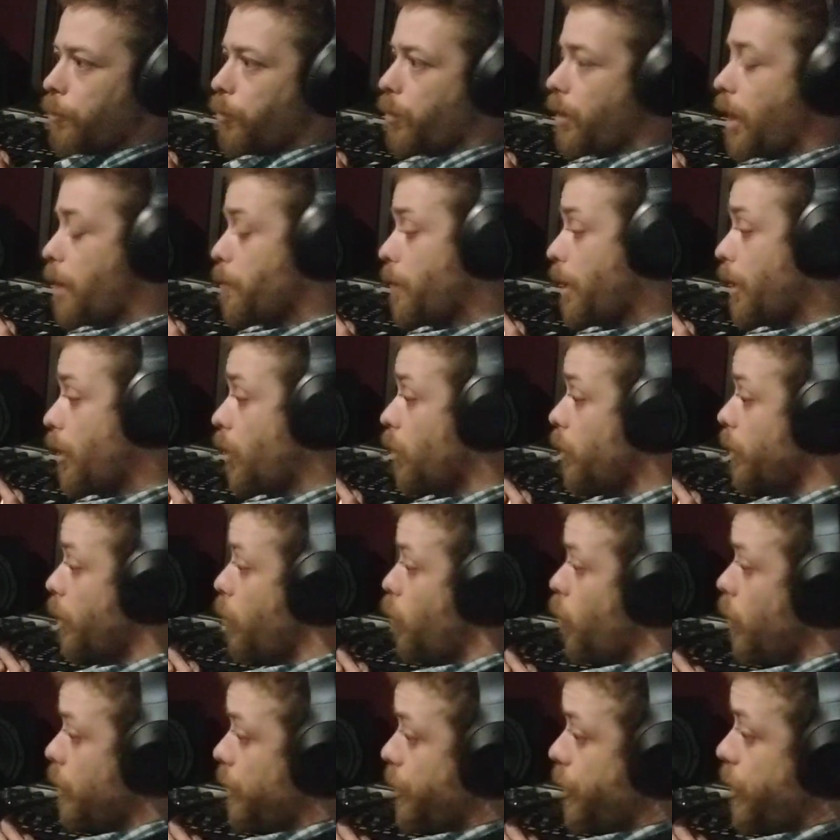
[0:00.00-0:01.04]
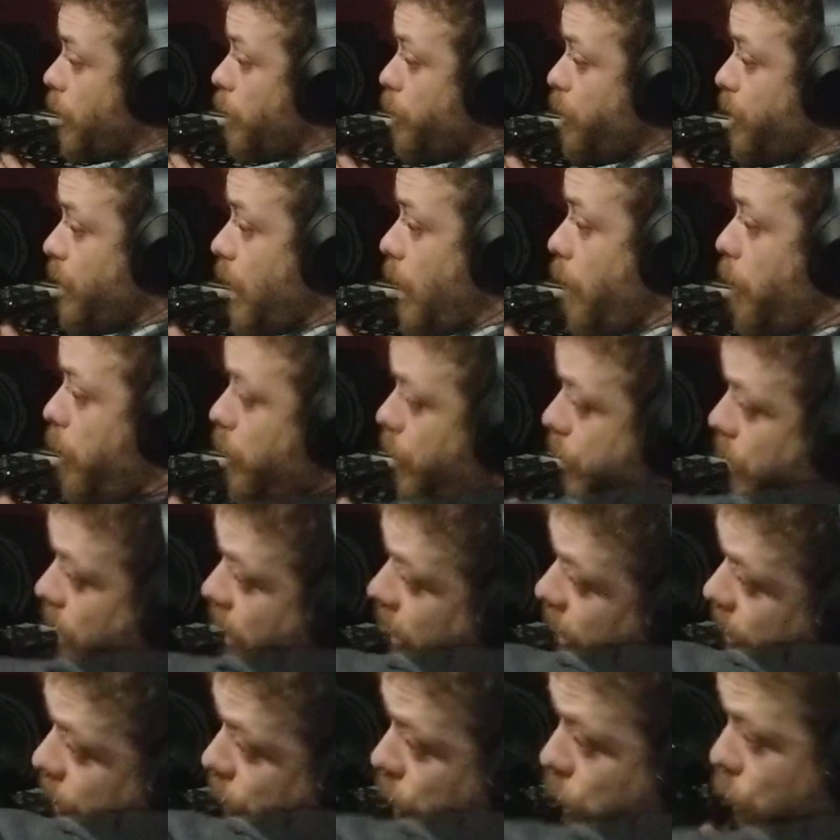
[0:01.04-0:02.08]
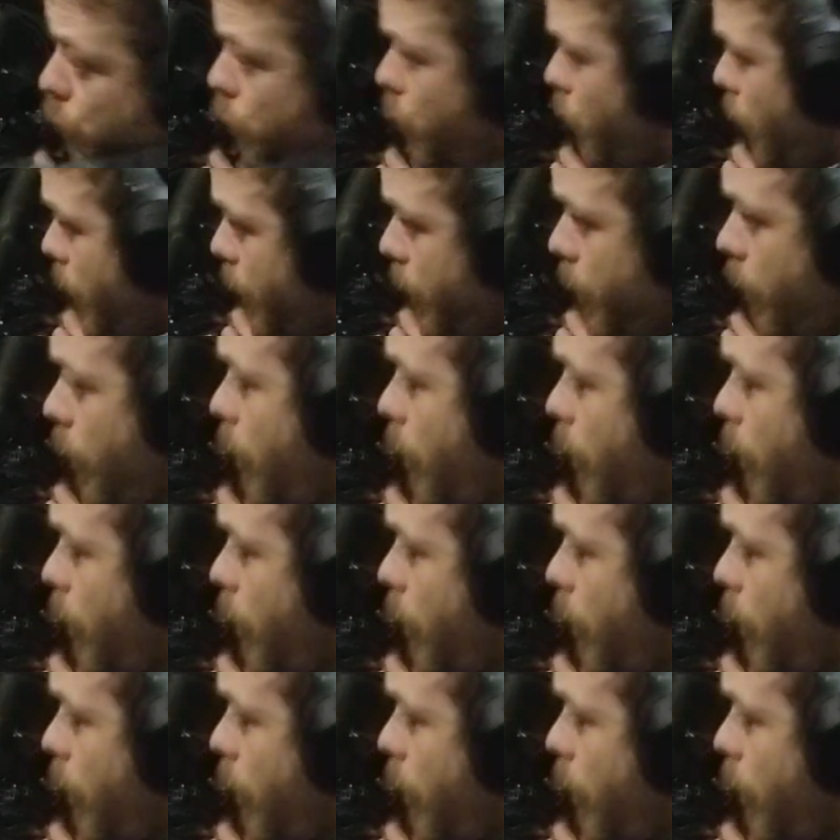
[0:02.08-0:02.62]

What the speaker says: But I might only want some samples to hit straight